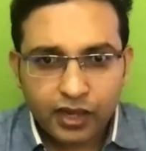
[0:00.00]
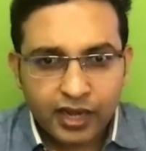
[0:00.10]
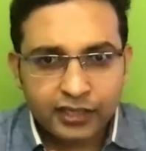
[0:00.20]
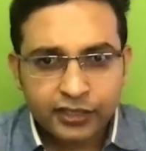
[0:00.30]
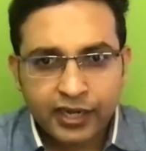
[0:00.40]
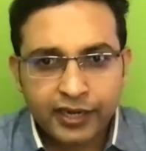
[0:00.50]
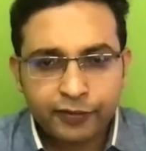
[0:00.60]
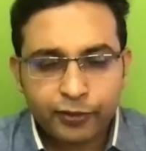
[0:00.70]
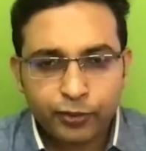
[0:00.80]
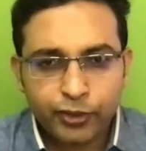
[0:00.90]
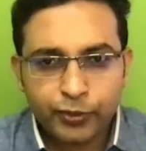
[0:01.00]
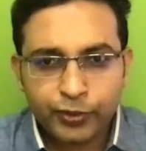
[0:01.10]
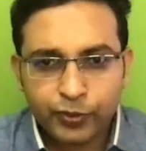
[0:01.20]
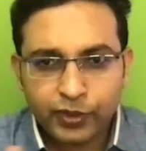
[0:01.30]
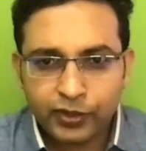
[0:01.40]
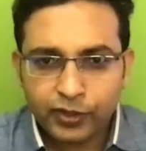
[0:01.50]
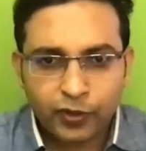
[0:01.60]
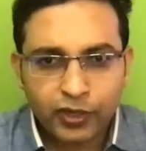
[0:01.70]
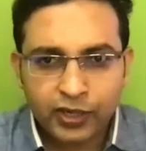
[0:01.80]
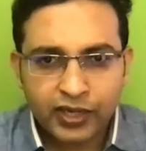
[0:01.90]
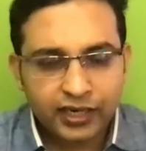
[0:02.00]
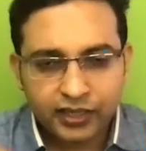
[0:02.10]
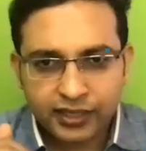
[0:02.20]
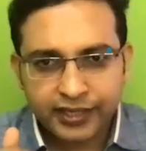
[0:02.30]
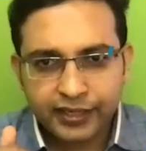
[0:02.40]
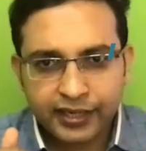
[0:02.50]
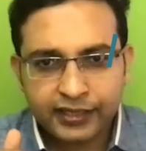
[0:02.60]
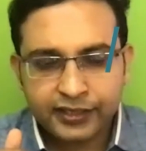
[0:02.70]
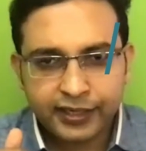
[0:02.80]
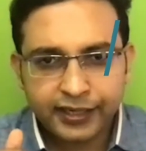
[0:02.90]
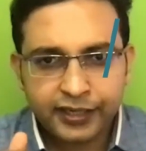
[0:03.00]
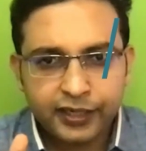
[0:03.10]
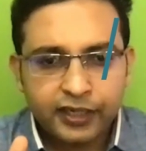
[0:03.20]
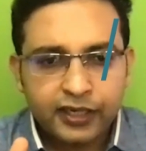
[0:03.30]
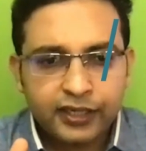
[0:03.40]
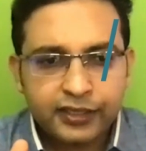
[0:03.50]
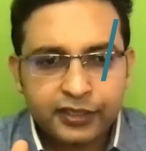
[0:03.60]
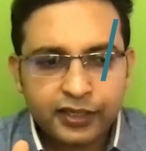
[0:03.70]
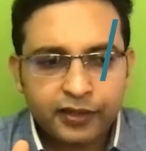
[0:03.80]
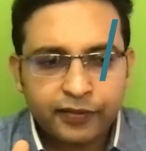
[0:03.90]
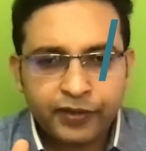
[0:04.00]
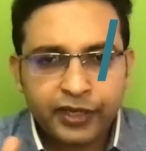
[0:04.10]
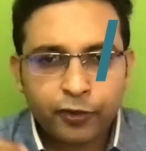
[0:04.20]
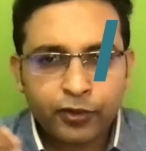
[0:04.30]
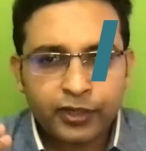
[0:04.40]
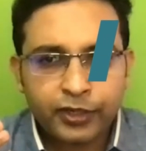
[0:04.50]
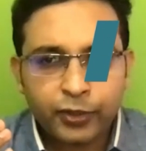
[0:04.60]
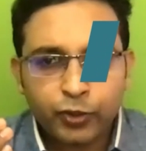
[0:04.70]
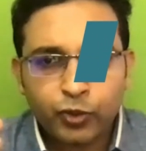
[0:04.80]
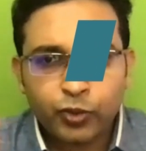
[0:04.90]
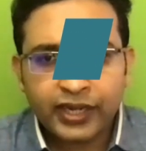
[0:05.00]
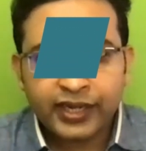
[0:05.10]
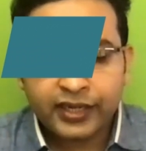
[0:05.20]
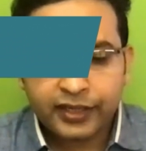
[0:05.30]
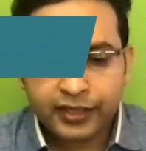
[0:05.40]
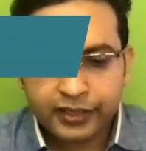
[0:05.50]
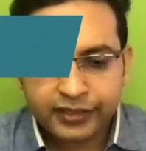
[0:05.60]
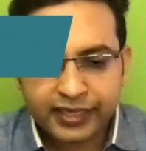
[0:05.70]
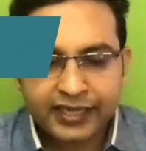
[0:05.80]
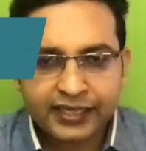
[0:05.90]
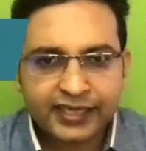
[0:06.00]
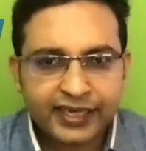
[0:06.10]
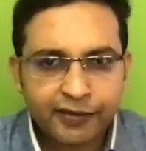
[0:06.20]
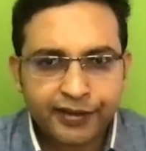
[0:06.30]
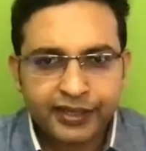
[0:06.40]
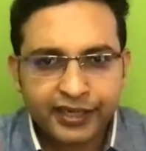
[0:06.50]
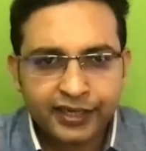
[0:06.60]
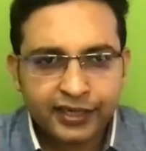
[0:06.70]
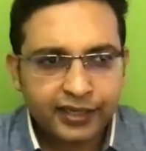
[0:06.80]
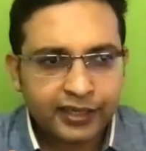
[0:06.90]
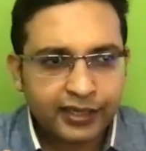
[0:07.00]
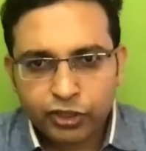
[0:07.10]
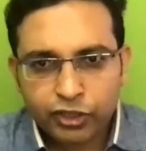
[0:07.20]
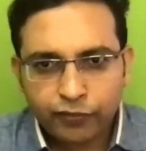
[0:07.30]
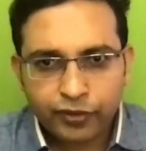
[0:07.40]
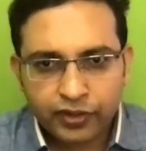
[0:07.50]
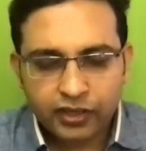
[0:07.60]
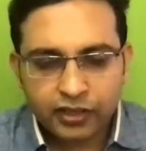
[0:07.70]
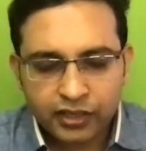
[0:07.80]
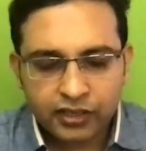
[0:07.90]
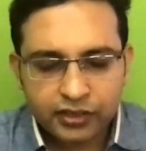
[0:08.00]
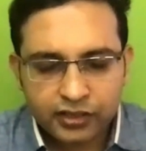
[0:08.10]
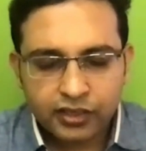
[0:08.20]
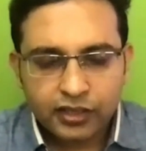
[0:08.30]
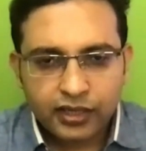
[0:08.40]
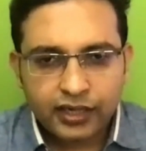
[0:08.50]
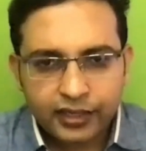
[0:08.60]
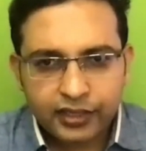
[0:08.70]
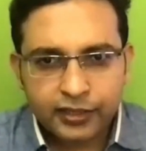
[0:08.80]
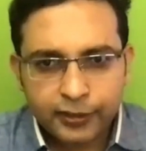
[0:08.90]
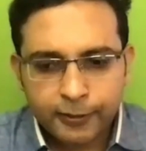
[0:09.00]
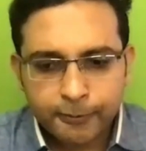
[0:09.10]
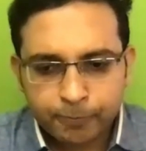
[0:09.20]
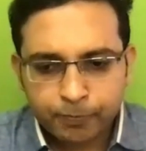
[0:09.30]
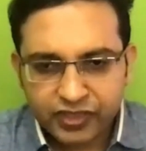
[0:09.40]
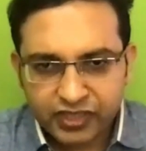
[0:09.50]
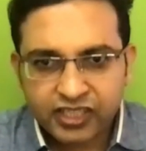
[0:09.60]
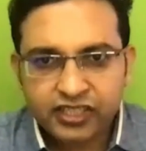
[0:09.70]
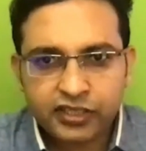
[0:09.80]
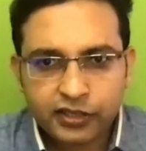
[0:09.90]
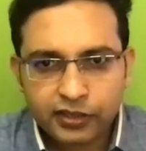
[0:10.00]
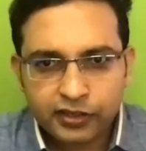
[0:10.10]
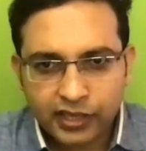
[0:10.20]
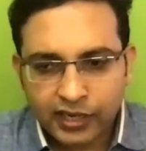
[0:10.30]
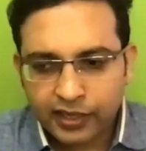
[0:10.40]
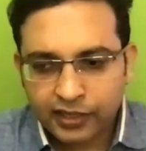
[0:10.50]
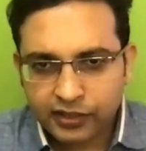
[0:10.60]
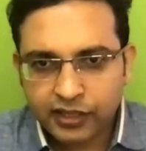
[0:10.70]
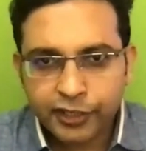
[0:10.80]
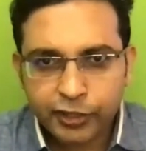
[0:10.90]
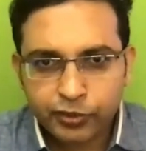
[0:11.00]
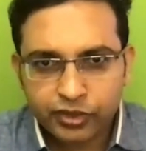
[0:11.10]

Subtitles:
as I have told you, you will all are earning and studying. It's we cannot do like set aside everything, off our earnings and just start continue